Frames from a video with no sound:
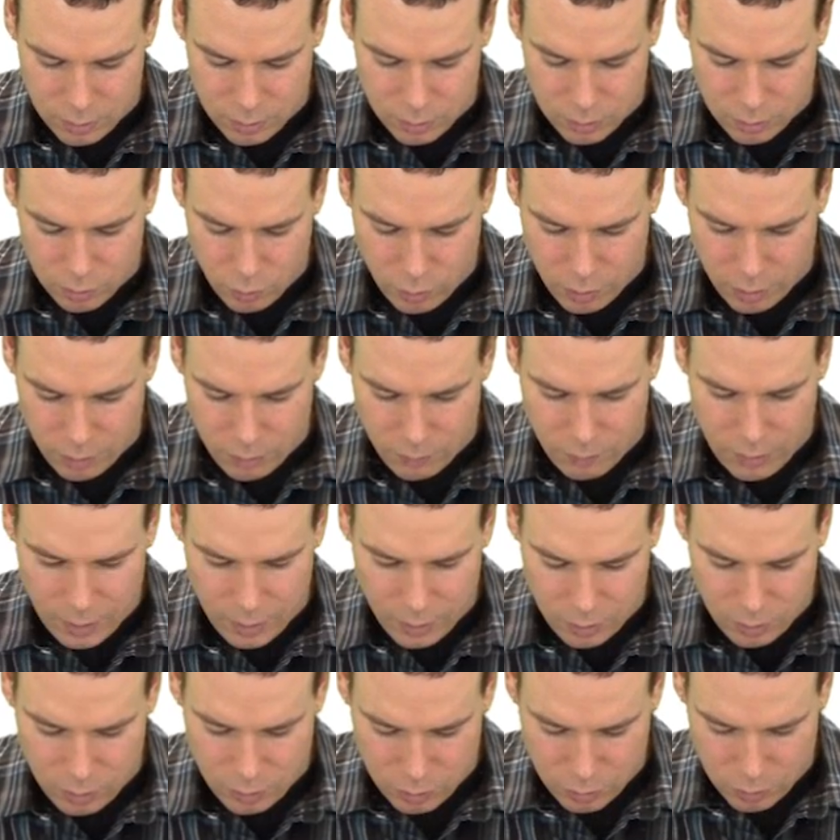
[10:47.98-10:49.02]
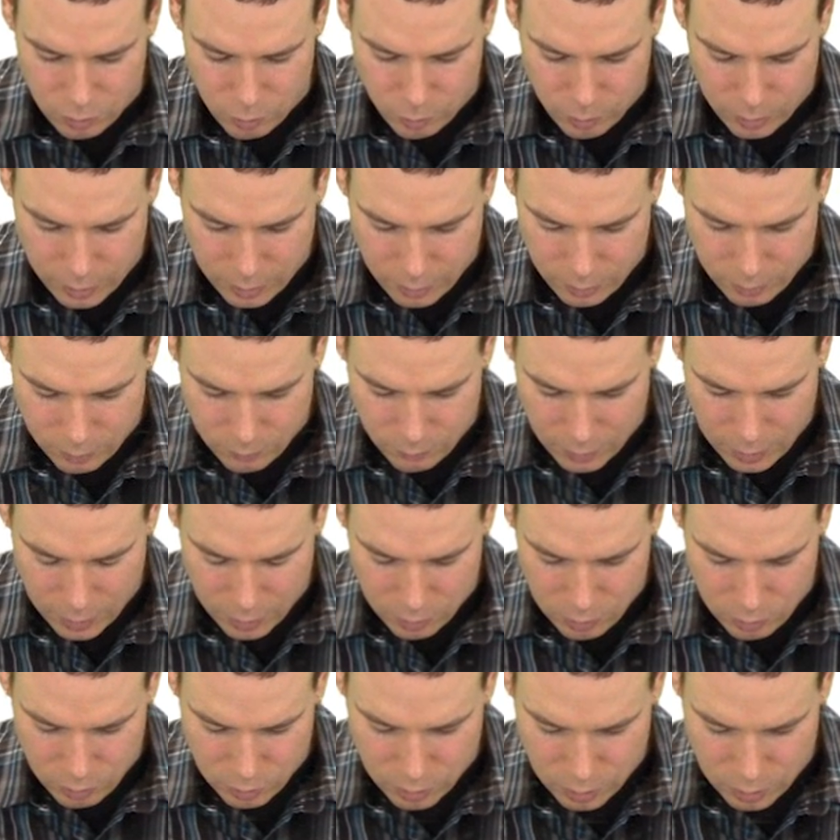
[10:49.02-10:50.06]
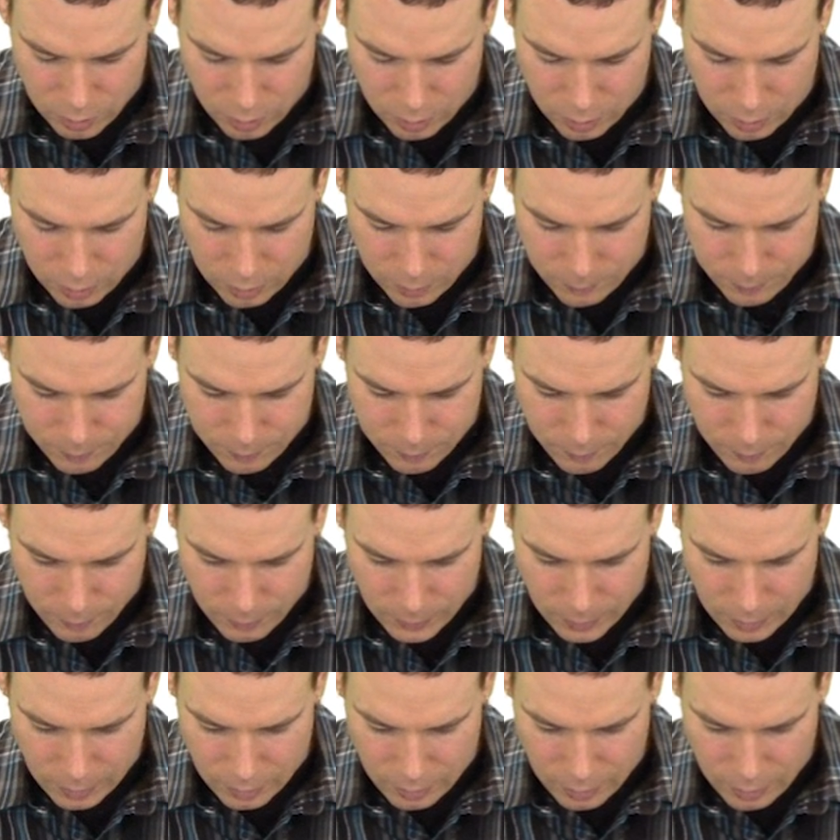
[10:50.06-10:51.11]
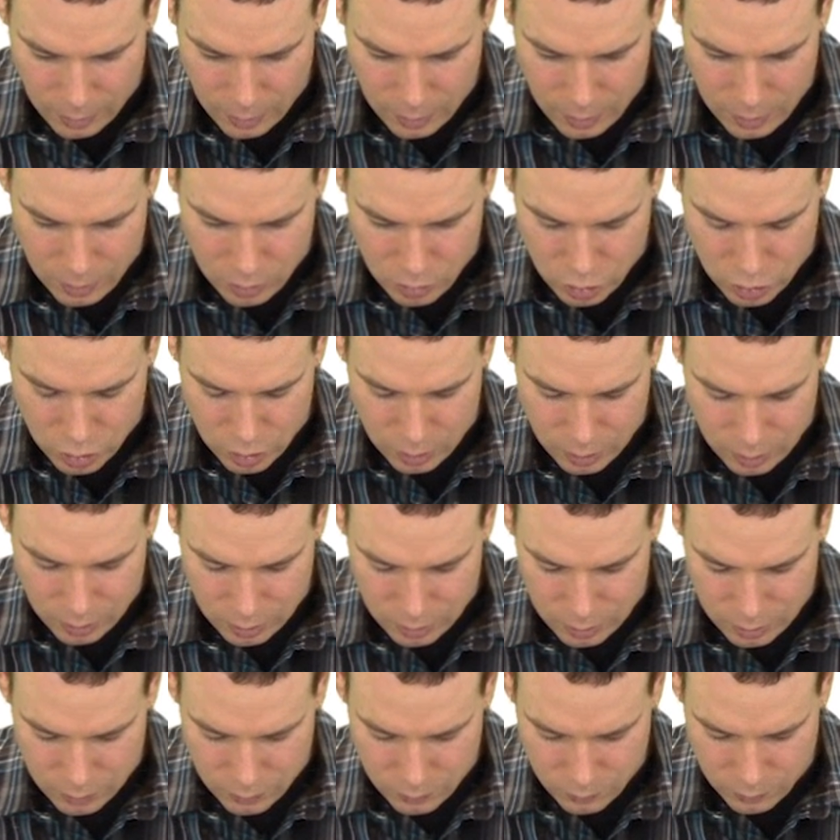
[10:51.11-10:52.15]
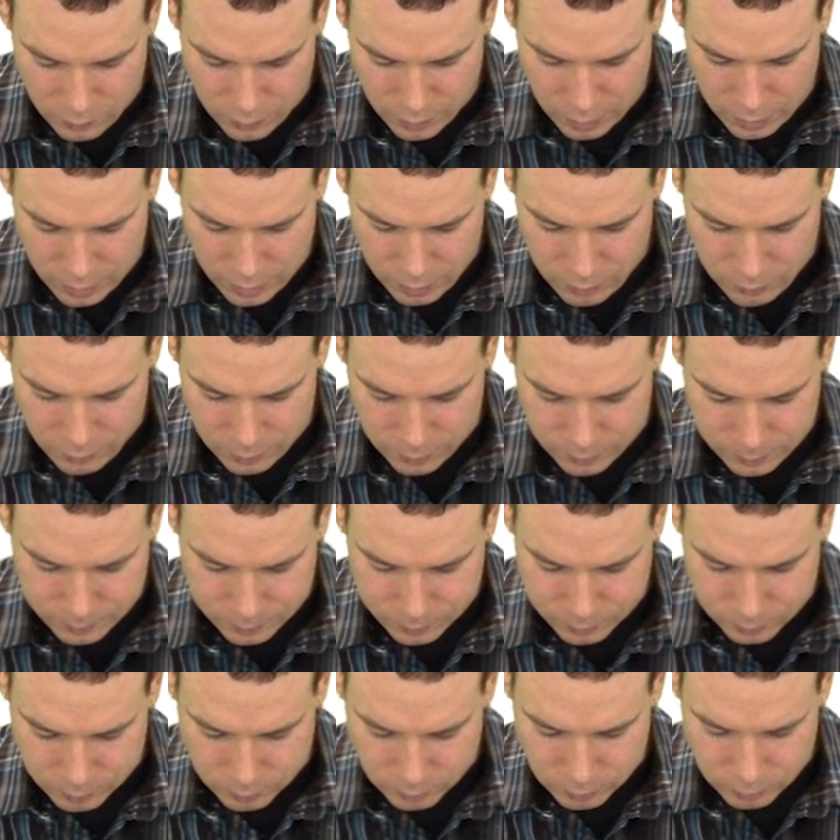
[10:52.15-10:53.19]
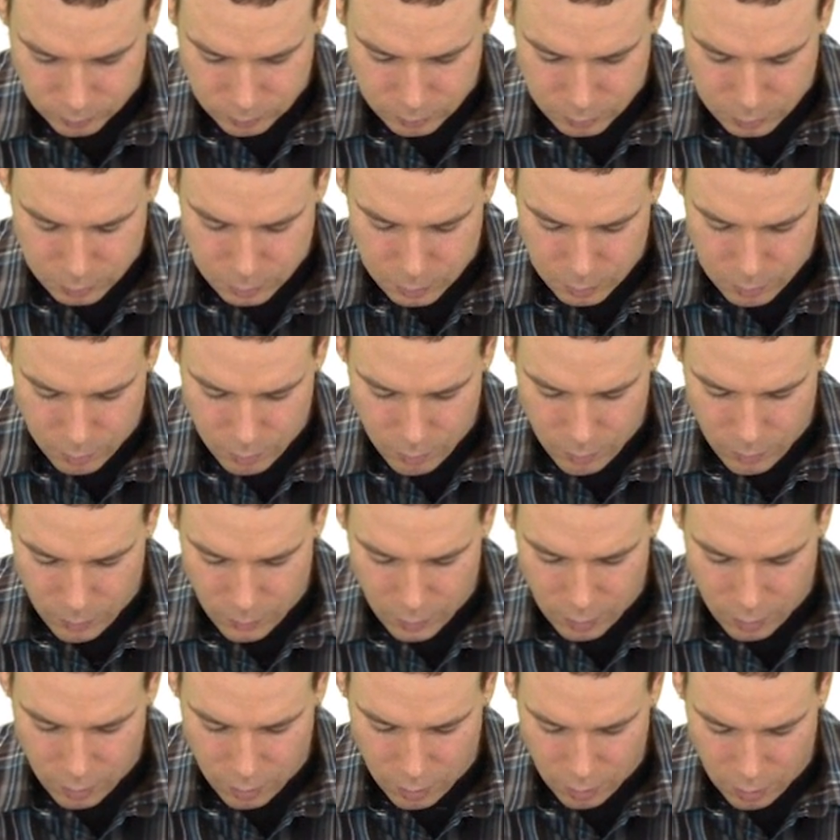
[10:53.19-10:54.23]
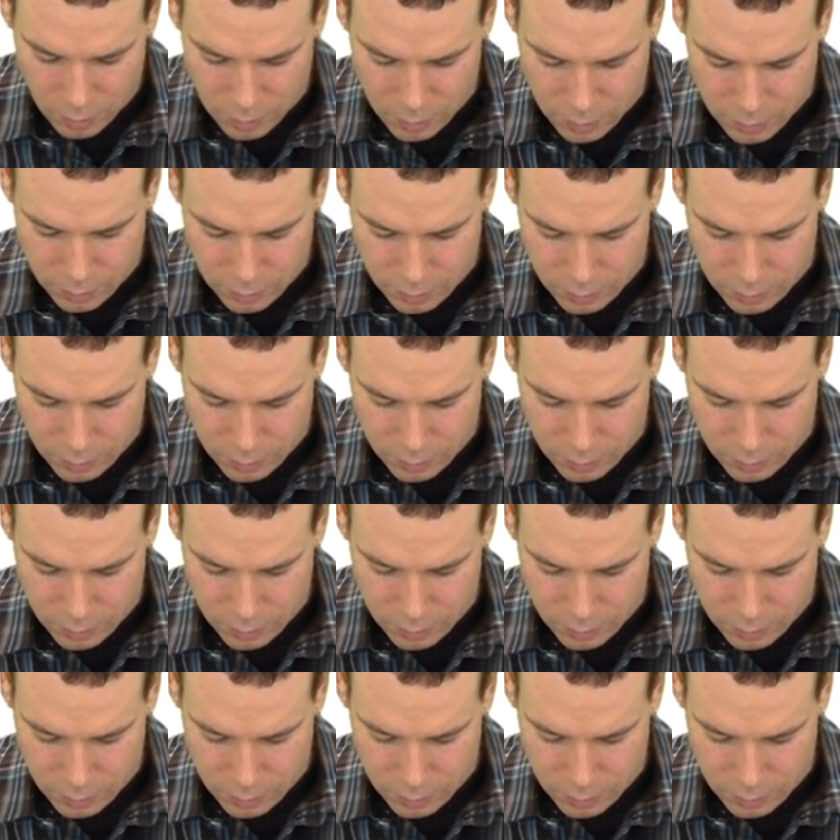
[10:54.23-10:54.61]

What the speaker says: So what are the values? Well, the values are h is 5, r